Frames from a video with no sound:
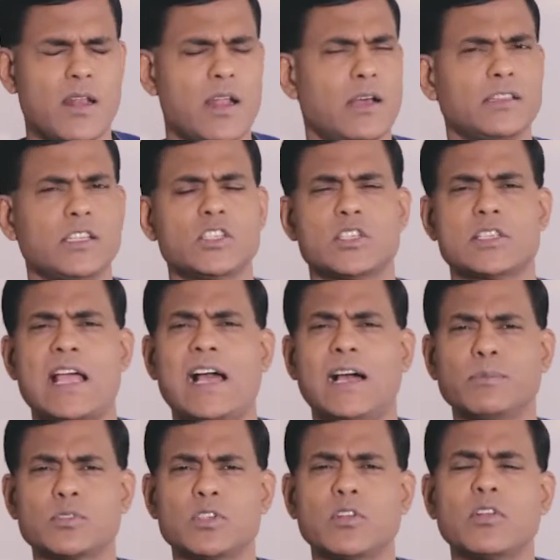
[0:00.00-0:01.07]
And this is
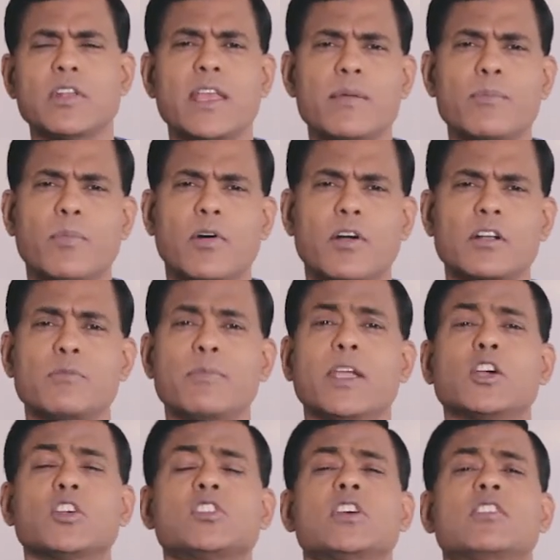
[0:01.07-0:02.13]
absolutely important
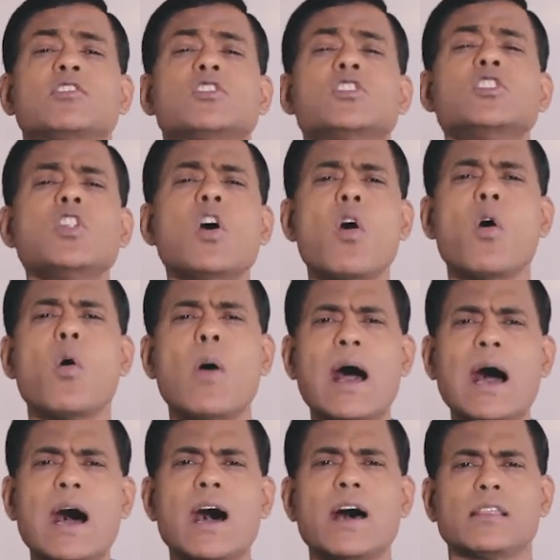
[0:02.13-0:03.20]
because there is no
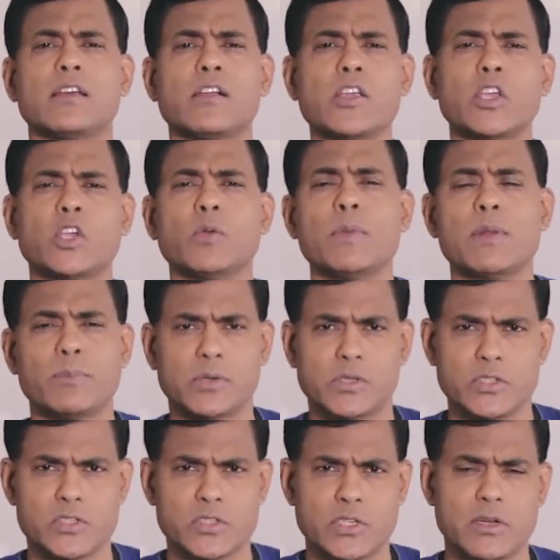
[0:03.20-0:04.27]
other human
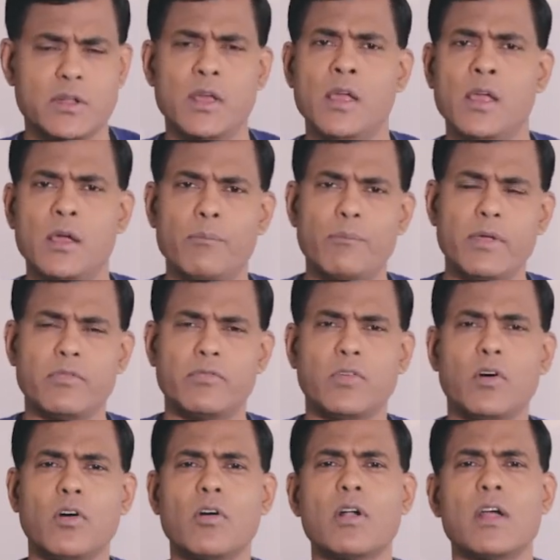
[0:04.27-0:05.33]
person
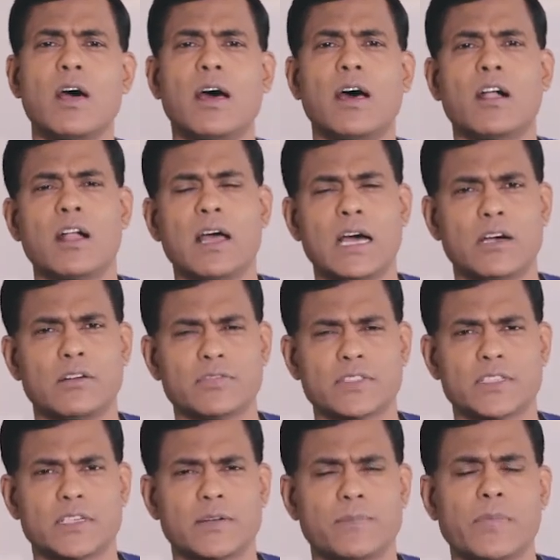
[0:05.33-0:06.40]
before or
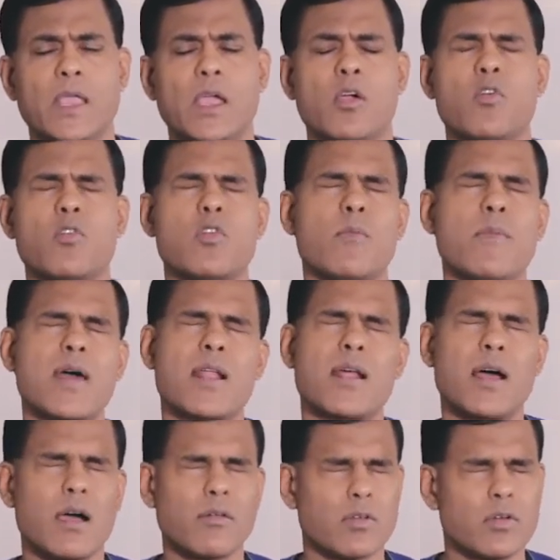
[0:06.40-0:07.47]
after. No matter
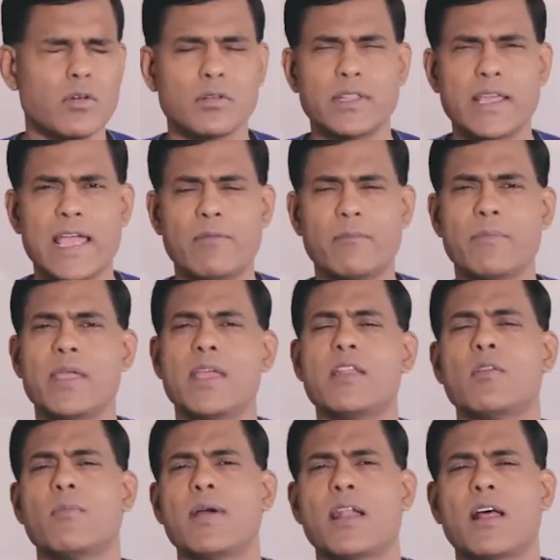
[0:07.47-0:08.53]
how good they have been,
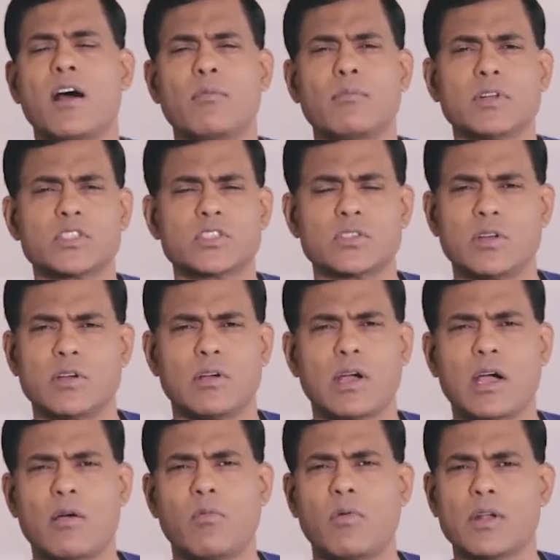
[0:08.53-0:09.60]
no matter how much, uh,
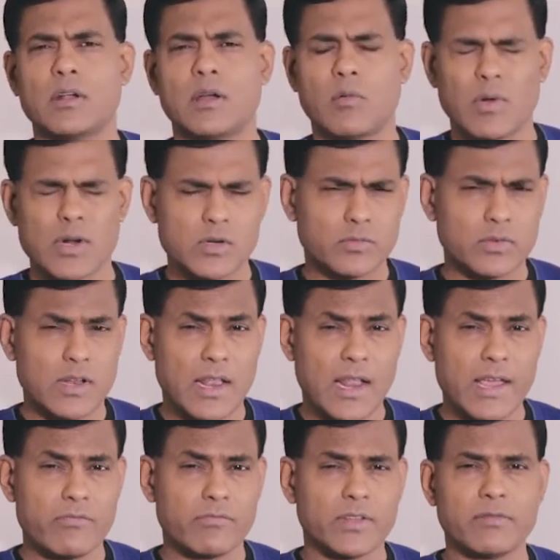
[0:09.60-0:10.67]
how, one, how wonderful a
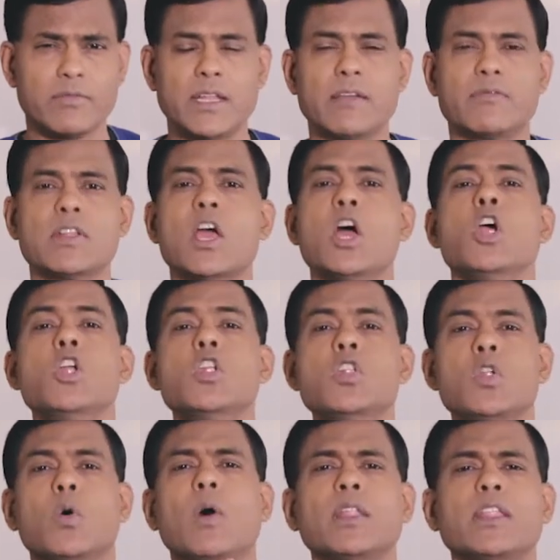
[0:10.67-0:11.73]
life they've lived,
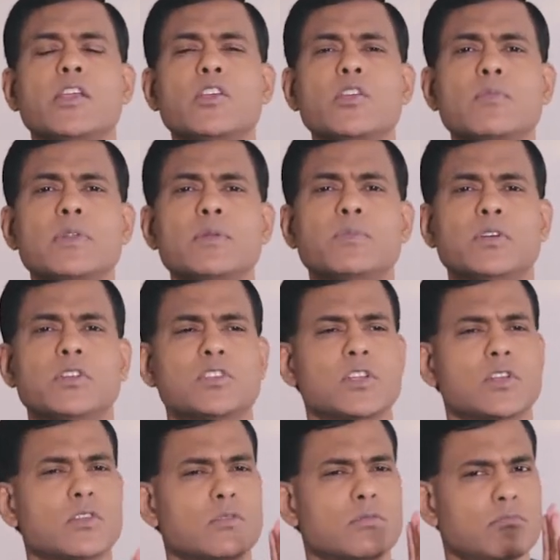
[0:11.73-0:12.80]
no other human
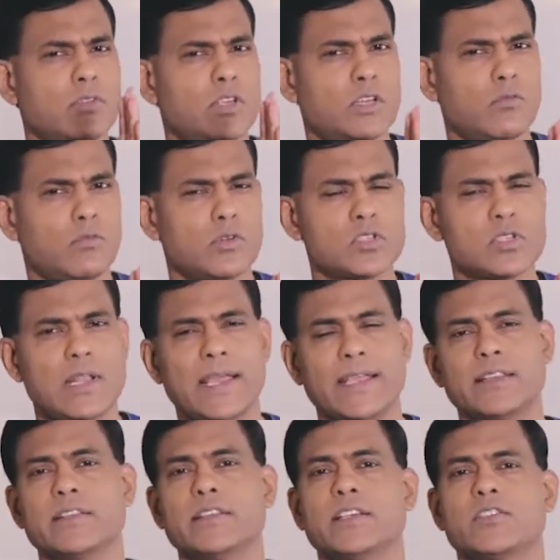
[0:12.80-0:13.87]
person was
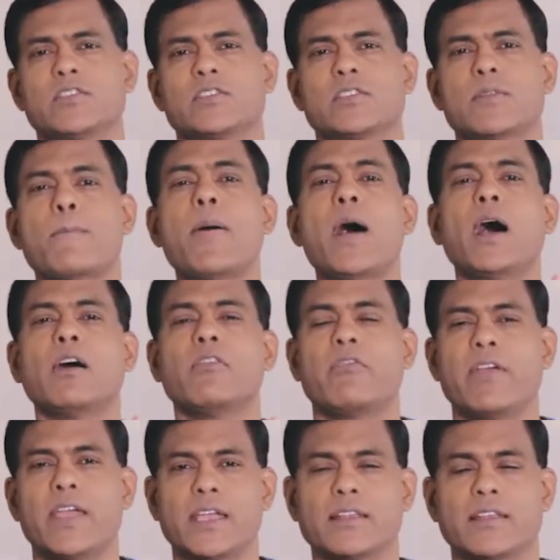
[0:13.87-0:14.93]
like this,
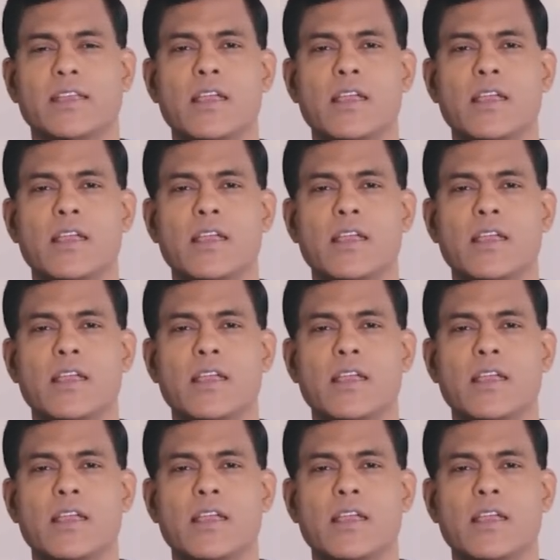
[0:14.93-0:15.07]
perfect.